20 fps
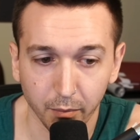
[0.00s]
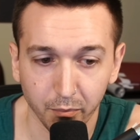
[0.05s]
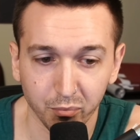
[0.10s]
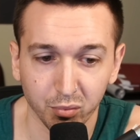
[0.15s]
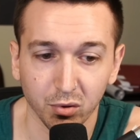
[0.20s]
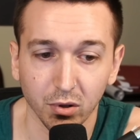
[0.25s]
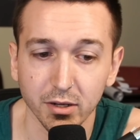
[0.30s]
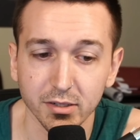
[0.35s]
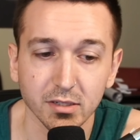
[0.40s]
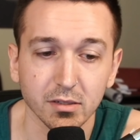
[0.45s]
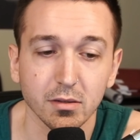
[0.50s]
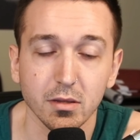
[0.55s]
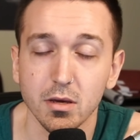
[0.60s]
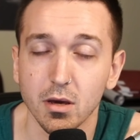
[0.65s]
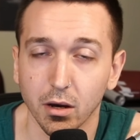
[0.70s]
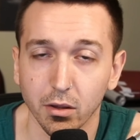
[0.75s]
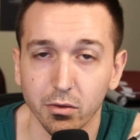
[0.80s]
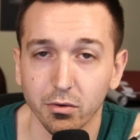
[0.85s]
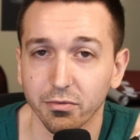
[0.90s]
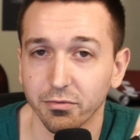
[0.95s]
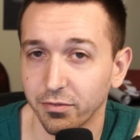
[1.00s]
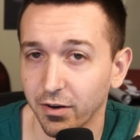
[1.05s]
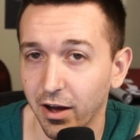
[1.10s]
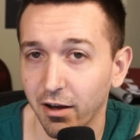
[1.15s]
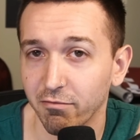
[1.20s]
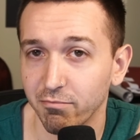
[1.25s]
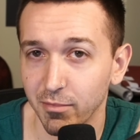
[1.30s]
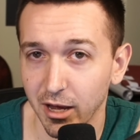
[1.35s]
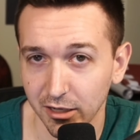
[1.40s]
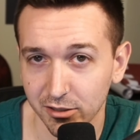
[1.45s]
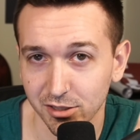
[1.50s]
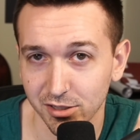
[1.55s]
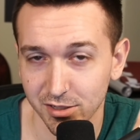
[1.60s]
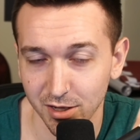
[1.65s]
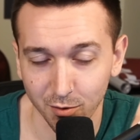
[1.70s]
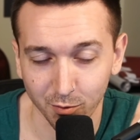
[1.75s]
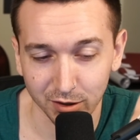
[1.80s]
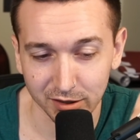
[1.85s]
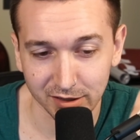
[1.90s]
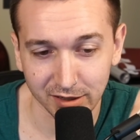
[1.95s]
plus the other 5 matches
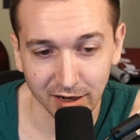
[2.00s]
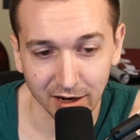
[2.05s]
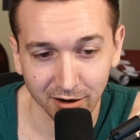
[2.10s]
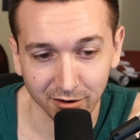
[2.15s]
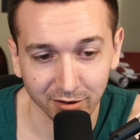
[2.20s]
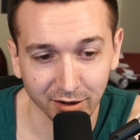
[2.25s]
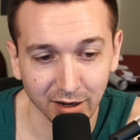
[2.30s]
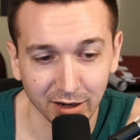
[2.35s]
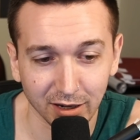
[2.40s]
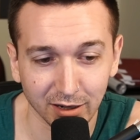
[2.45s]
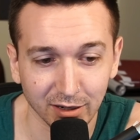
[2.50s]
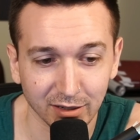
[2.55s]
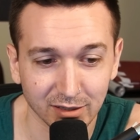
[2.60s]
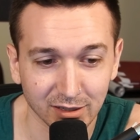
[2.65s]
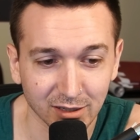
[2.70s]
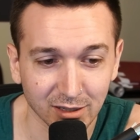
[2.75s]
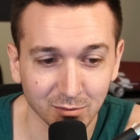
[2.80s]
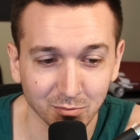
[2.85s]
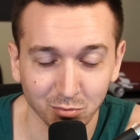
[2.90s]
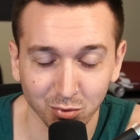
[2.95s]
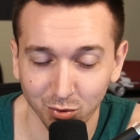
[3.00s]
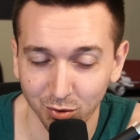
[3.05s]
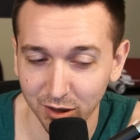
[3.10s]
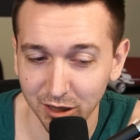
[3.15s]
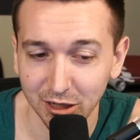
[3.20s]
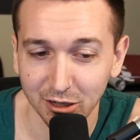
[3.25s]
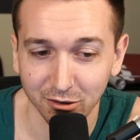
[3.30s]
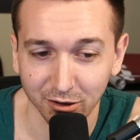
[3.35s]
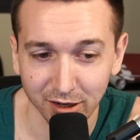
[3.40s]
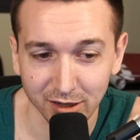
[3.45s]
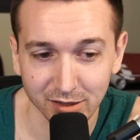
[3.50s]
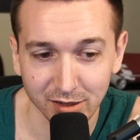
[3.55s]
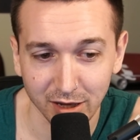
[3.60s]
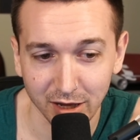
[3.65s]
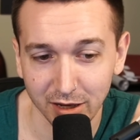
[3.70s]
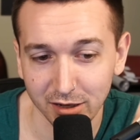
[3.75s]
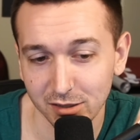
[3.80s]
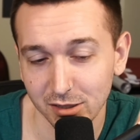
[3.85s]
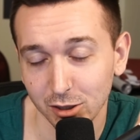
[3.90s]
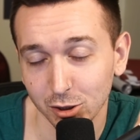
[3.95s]
that went down. It's pretty crazy.
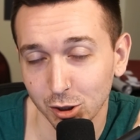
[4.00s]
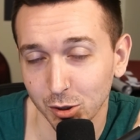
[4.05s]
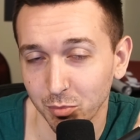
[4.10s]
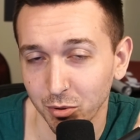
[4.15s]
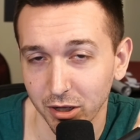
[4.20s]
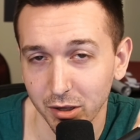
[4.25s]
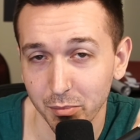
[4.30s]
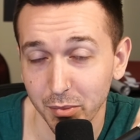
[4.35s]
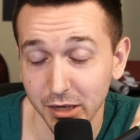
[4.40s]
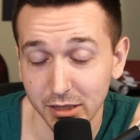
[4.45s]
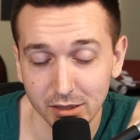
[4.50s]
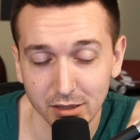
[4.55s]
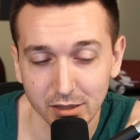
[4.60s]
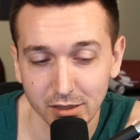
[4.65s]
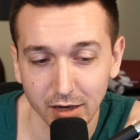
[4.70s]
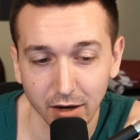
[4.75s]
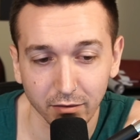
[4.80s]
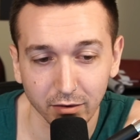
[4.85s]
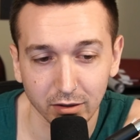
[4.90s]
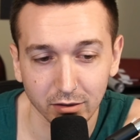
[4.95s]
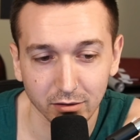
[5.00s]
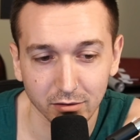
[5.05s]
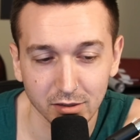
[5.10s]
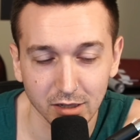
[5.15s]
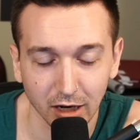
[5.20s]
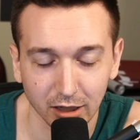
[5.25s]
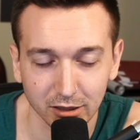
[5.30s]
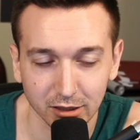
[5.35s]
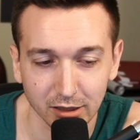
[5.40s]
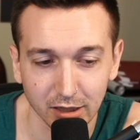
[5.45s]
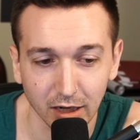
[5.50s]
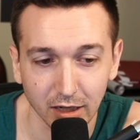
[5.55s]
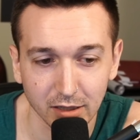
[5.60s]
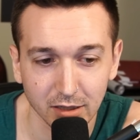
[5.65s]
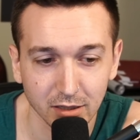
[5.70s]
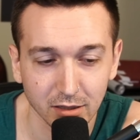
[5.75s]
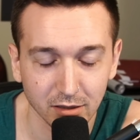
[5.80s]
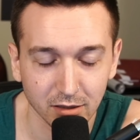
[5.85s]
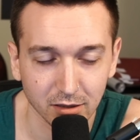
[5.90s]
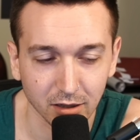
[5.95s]
They essentially played a best of 7. It was actually
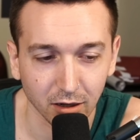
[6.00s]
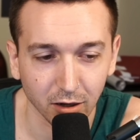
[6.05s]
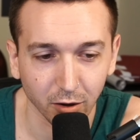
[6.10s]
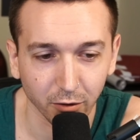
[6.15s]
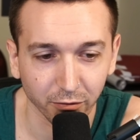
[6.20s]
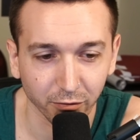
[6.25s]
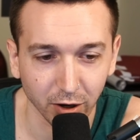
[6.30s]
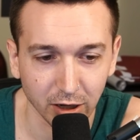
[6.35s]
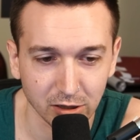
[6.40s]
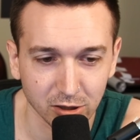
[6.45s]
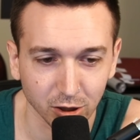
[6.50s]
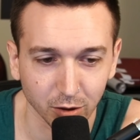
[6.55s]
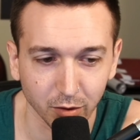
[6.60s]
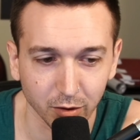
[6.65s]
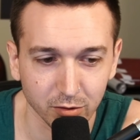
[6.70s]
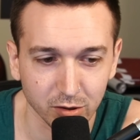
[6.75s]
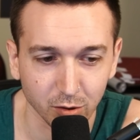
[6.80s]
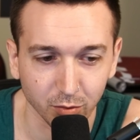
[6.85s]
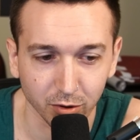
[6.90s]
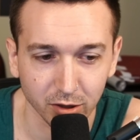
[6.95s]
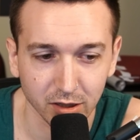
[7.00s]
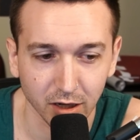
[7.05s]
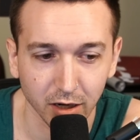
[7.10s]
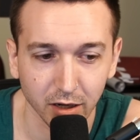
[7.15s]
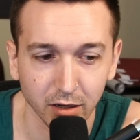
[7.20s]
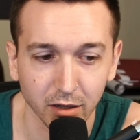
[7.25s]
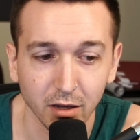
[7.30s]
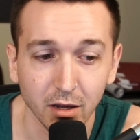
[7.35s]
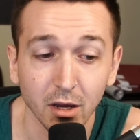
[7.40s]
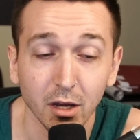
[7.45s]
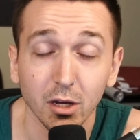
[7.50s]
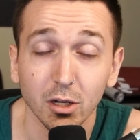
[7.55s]
nuts. So France-Germany was super exciting.